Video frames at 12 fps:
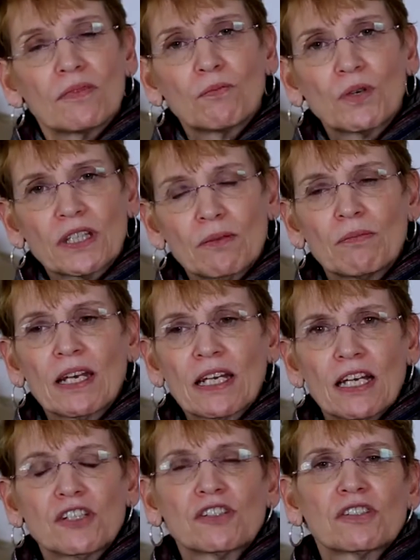What the
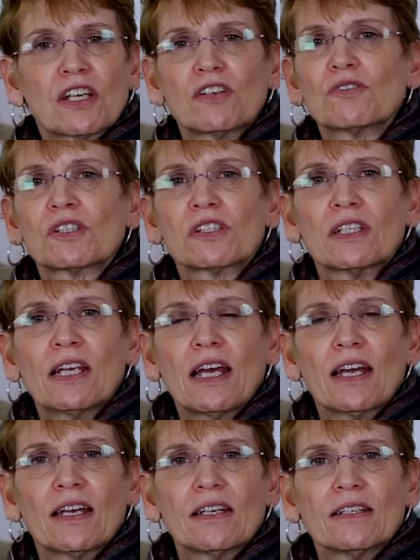medications they're using
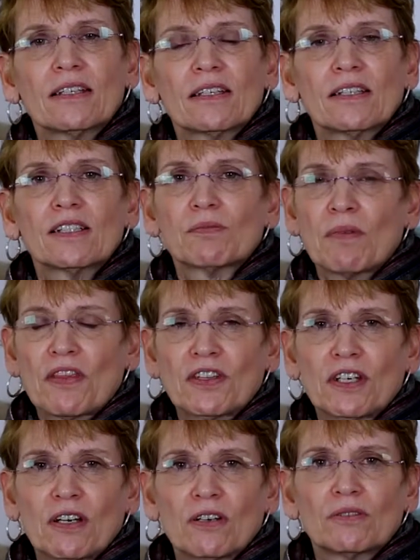today is
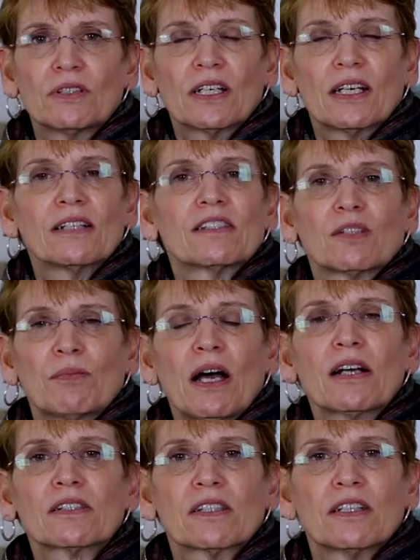methadone and
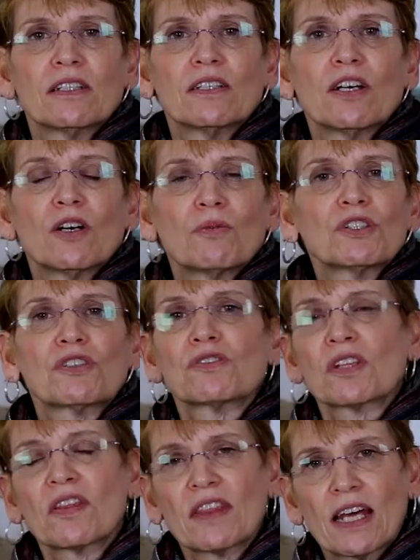Suboxone, which are
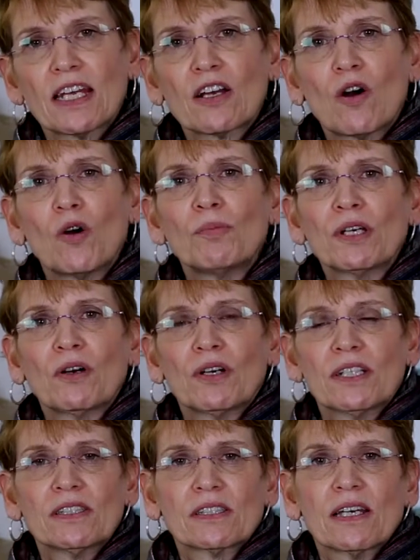synthetic
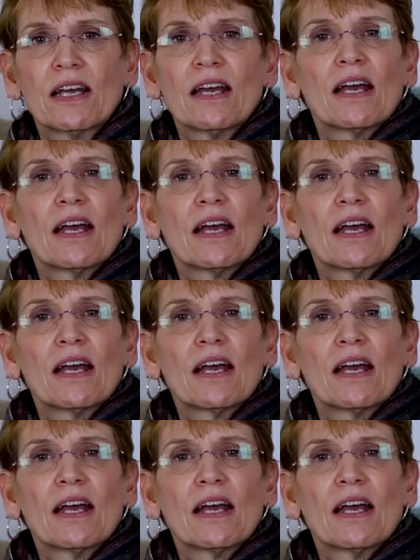opioids,